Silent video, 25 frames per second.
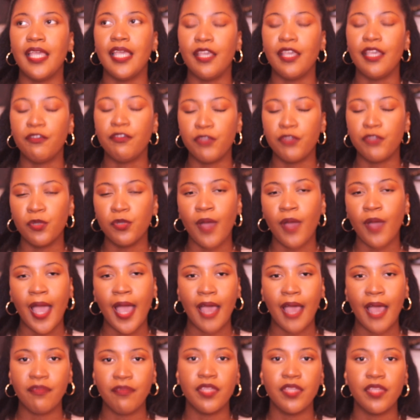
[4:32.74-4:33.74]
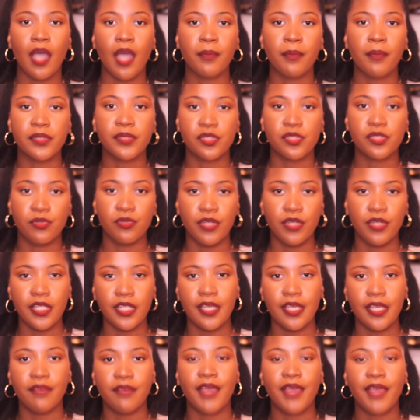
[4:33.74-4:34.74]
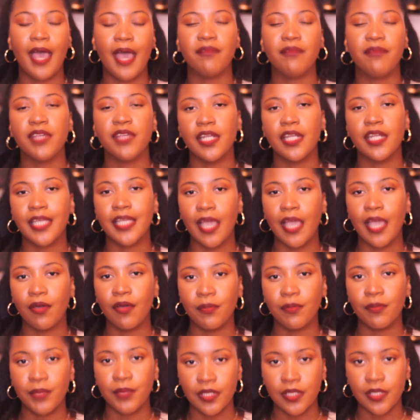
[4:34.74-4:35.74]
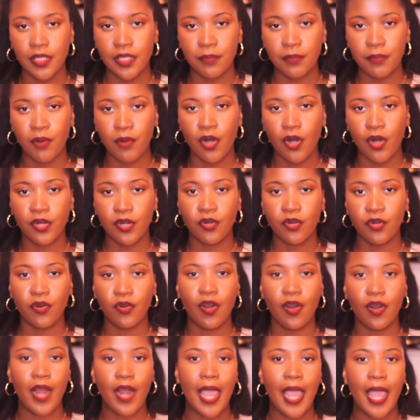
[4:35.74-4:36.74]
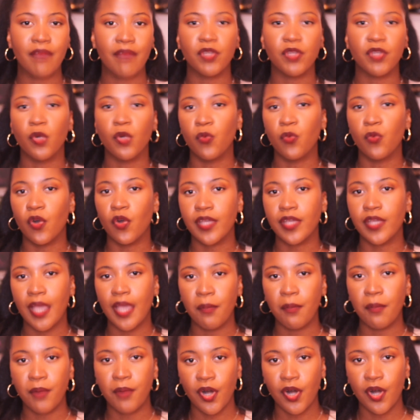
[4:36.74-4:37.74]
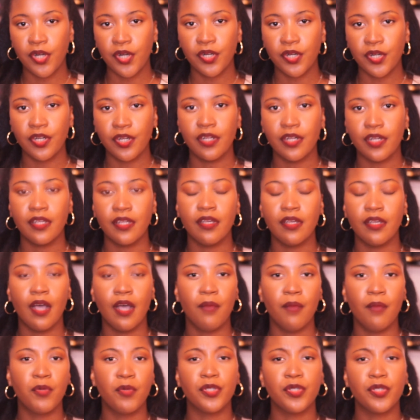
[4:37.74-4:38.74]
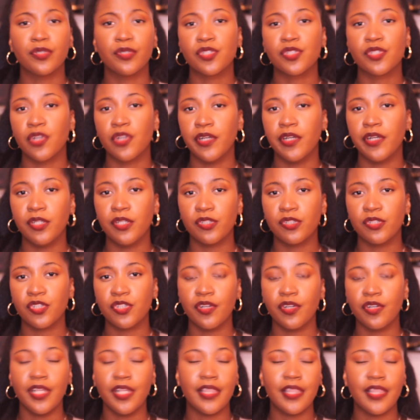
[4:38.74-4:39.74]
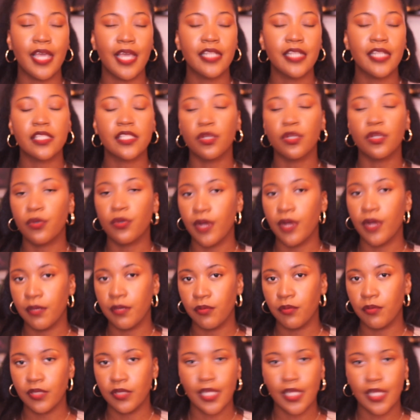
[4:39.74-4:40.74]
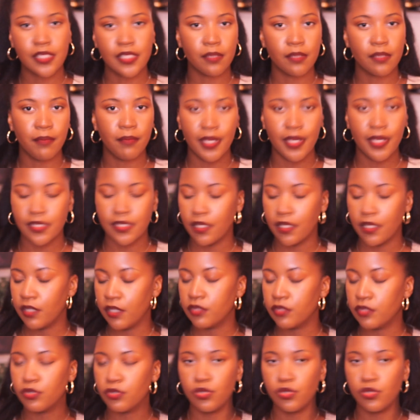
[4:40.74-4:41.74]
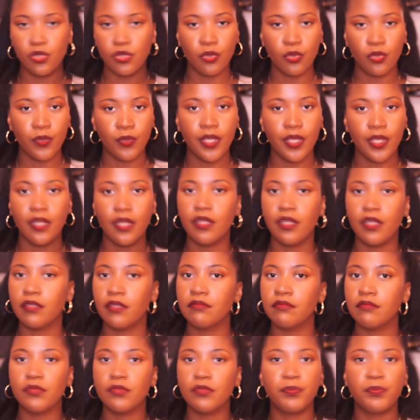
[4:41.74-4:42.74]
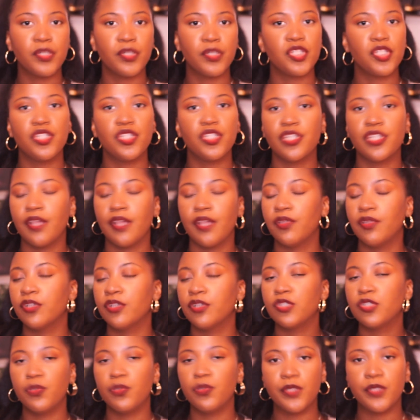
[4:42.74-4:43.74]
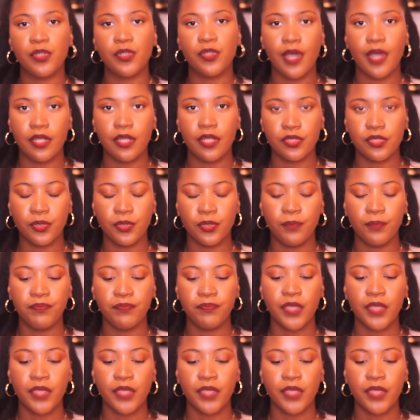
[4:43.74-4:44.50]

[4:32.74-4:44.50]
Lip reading: if you have the opportunity of having an accountability partner or having a workout partner when you're starting your journey, that is incredible. That's amazing. Do it. Push each other. Do what you got to do.